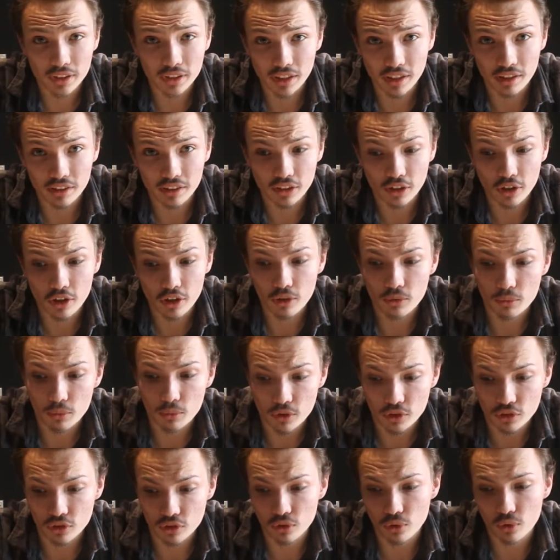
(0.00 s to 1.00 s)
that I got
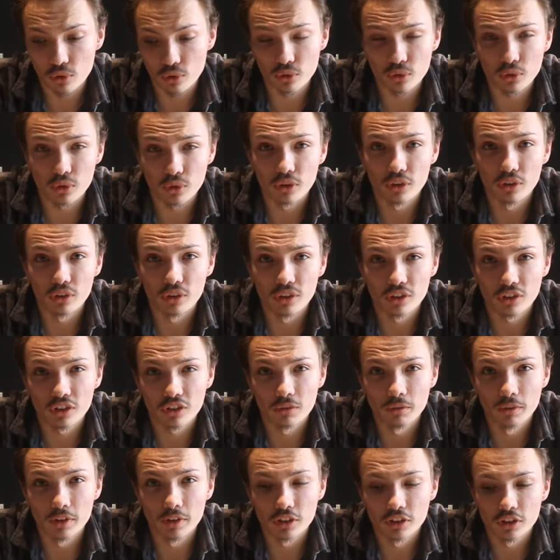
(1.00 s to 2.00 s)
was also a
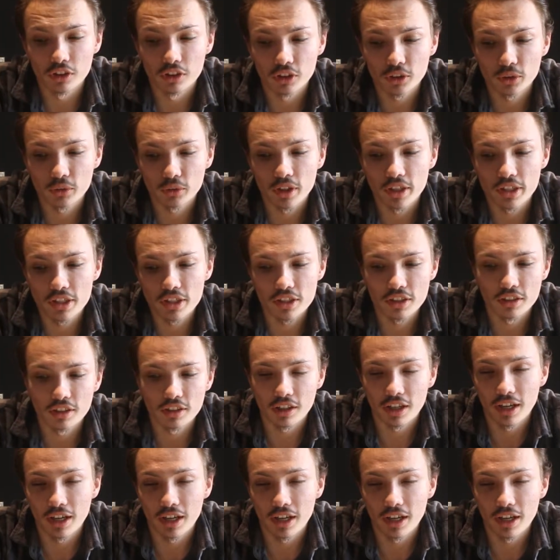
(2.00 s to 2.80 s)
similar situation.